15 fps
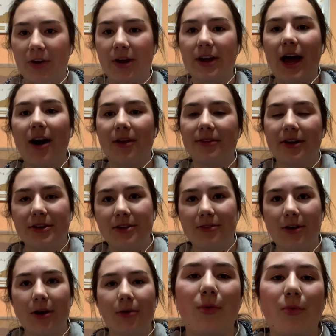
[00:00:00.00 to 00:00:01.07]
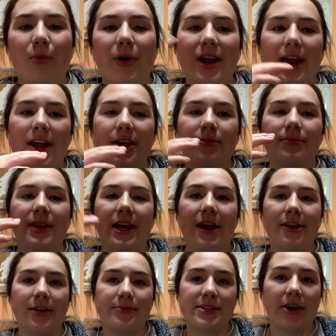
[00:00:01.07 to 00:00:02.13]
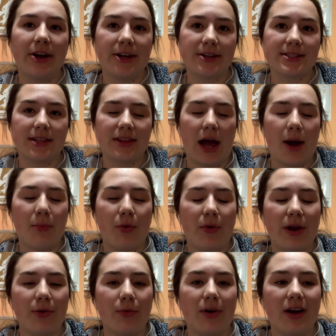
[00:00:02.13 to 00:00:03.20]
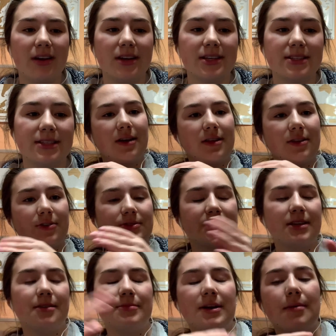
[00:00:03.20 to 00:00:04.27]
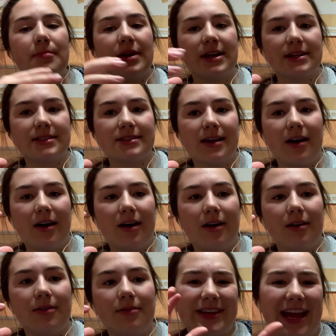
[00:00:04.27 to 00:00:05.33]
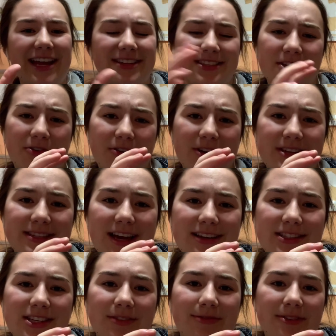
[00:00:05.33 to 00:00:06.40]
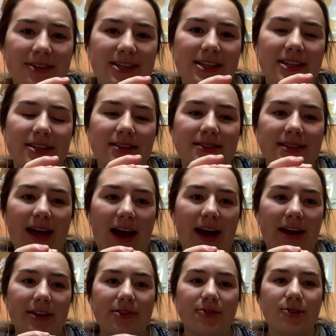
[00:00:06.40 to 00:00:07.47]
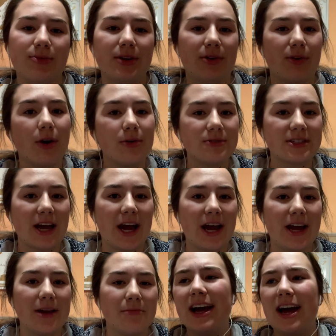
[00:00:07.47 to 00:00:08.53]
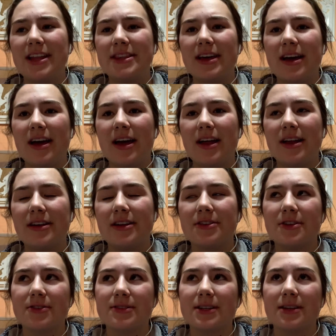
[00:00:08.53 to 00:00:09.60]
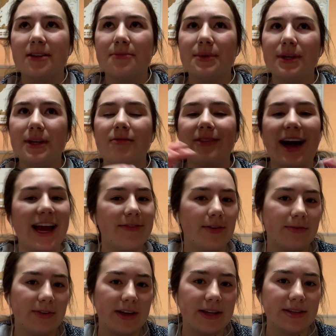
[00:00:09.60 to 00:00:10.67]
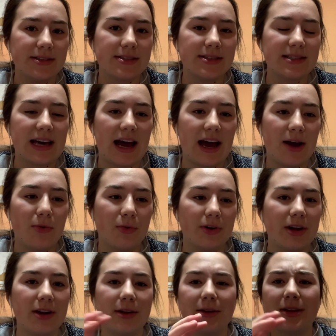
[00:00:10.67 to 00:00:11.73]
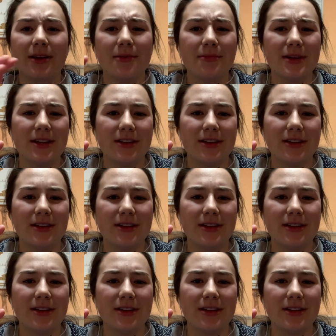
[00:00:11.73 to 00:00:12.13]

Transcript: it out and let you know. What they ended up telling us at that point was there's going to be a mix of asynchronous activities that you do at your own time, and then there's going to be live events that were kind of going to be